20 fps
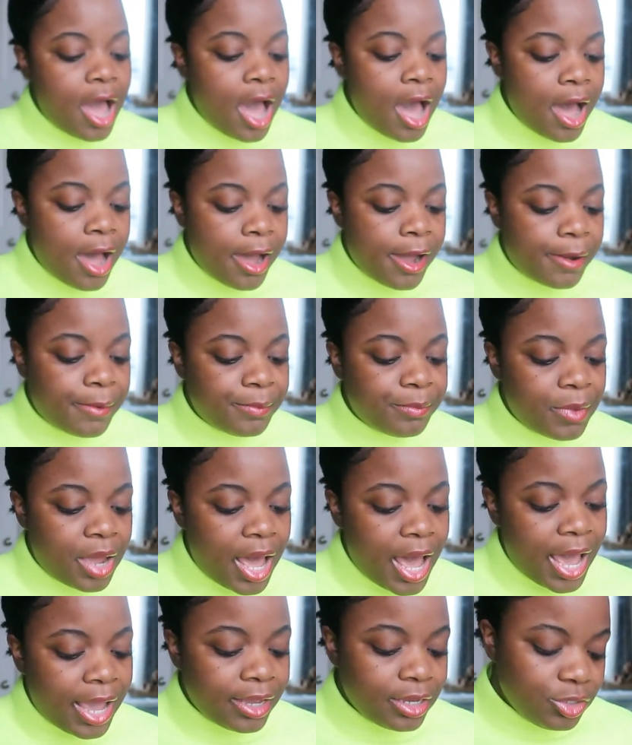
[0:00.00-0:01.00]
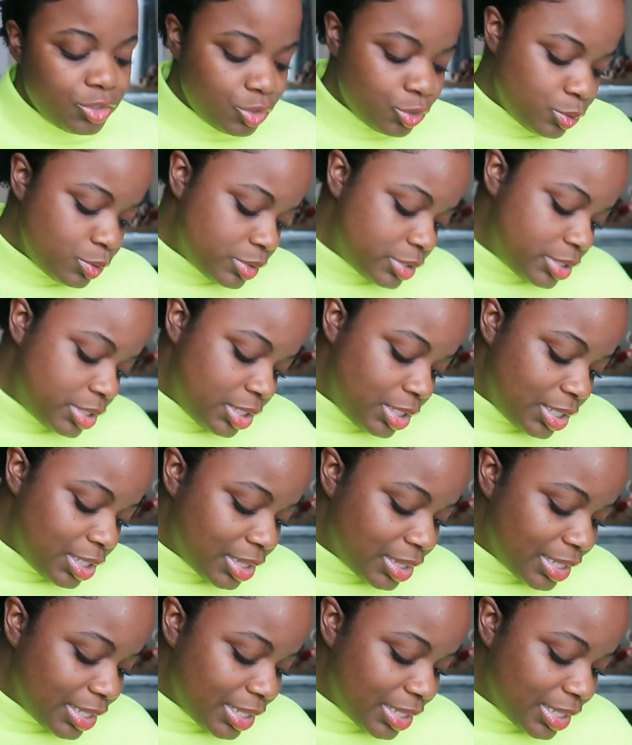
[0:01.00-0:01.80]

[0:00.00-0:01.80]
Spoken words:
I use the